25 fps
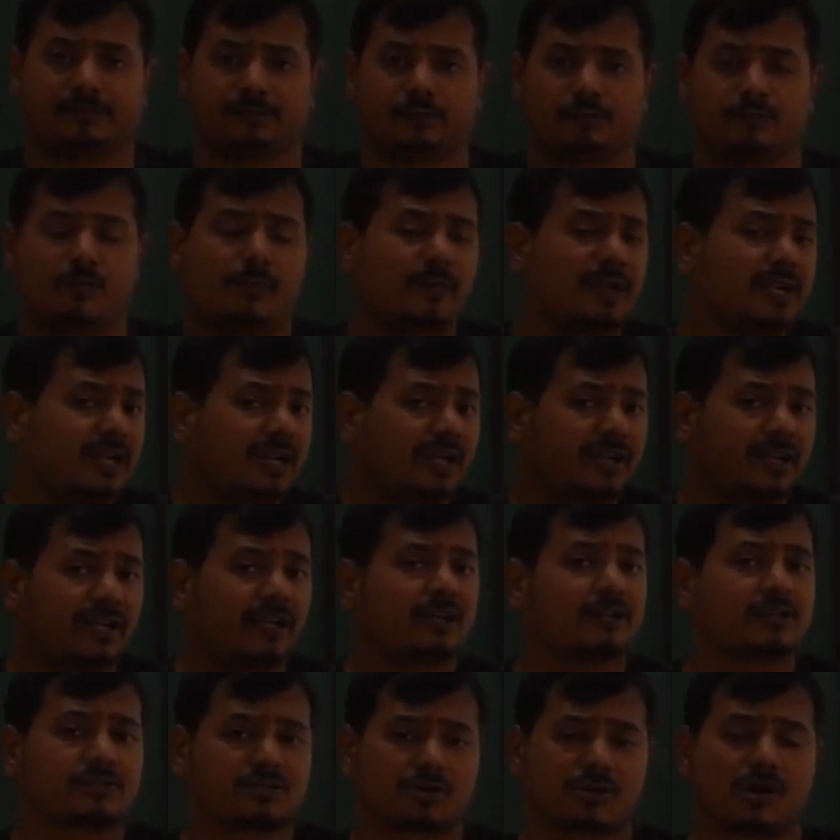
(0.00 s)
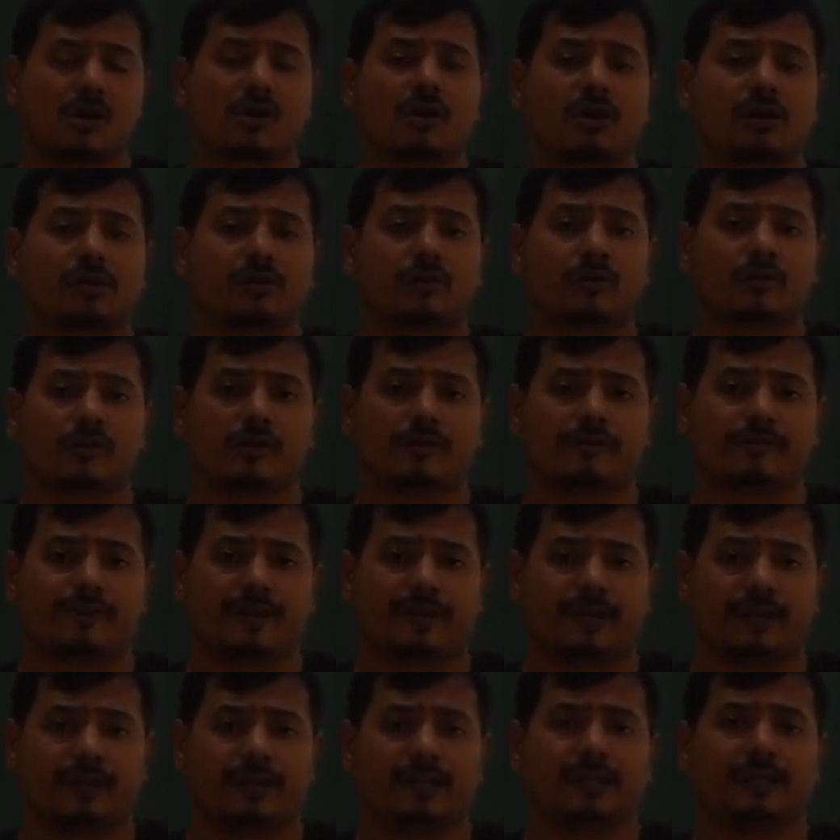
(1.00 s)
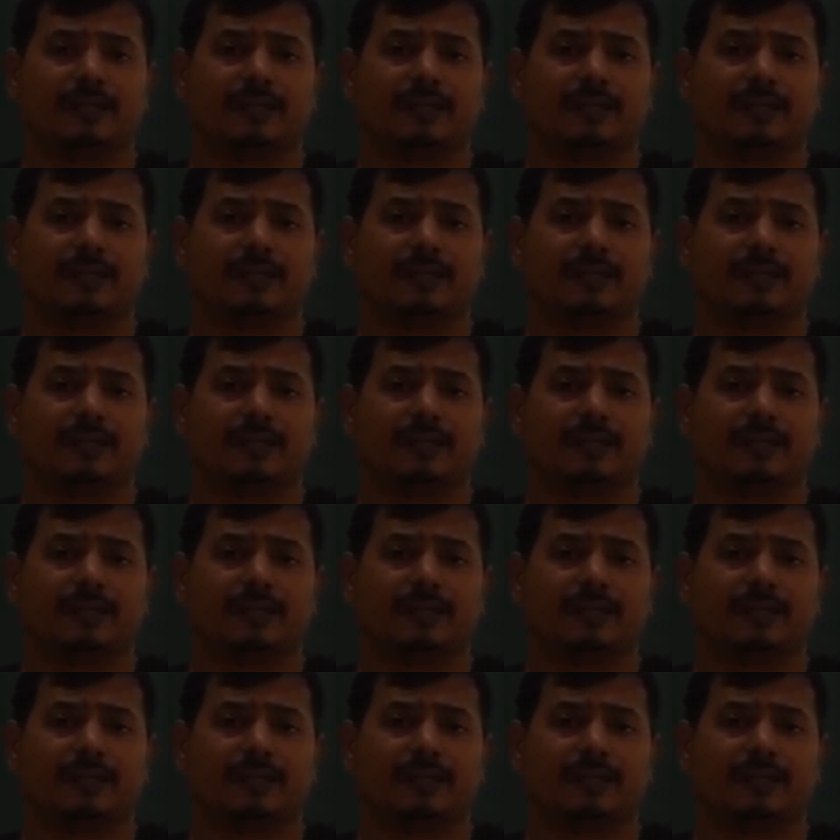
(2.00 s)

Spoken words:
The moment I take a stronger nucleophile,